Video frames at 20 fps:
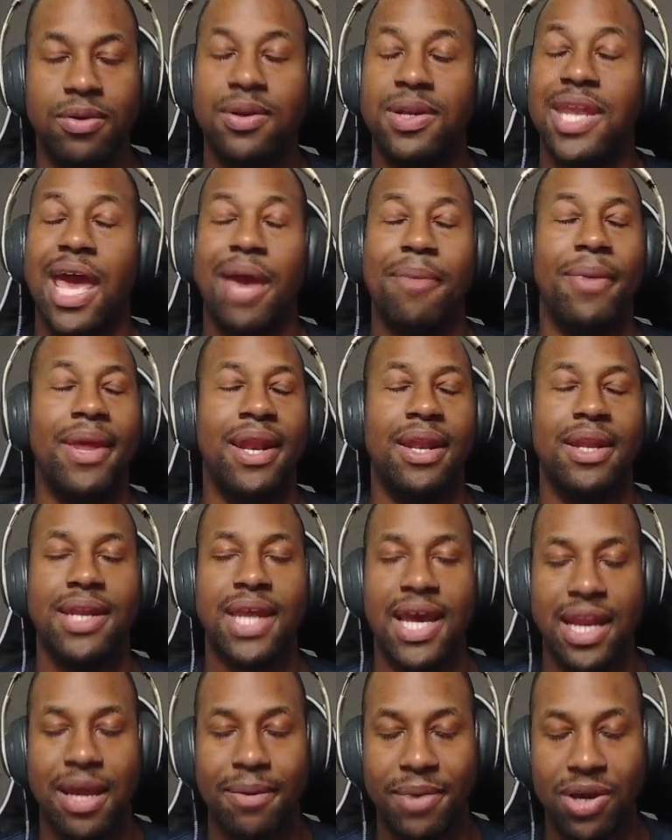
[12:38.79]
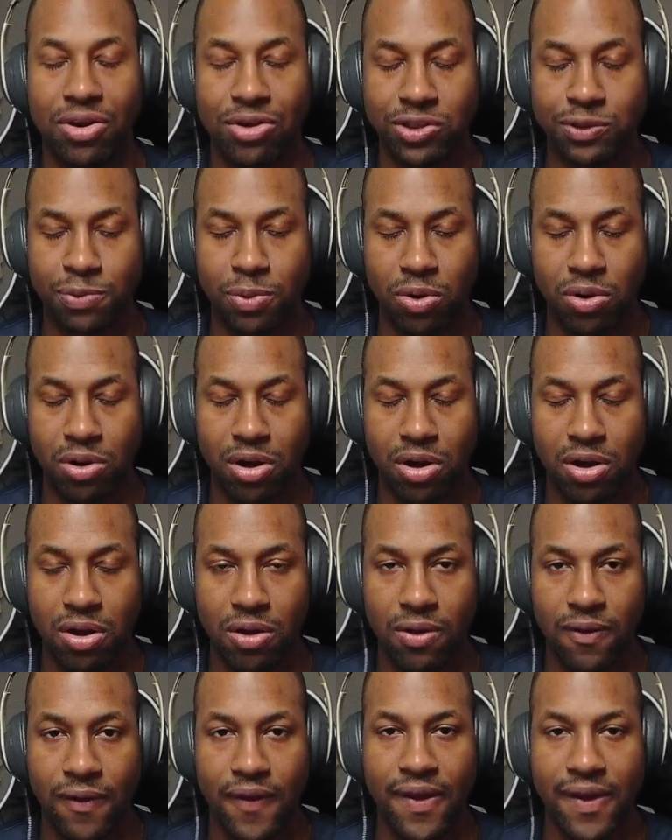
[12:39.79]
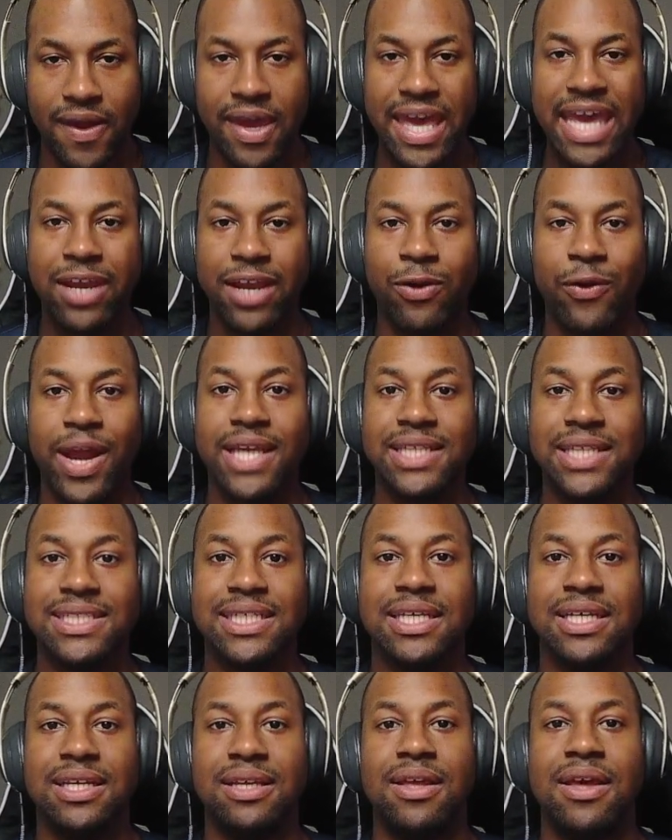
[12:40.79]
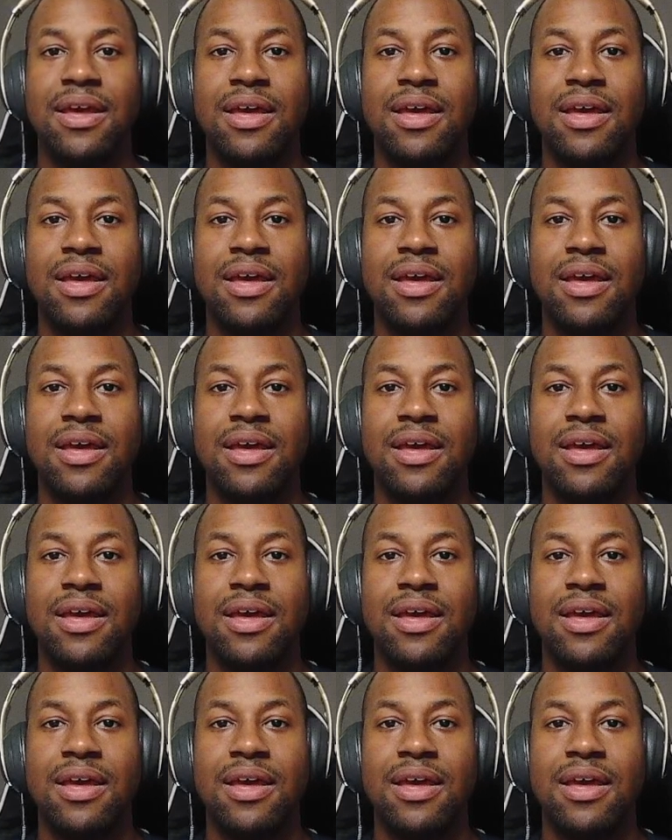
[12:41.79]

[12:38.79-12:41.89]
Dynamic host protocol. It creates a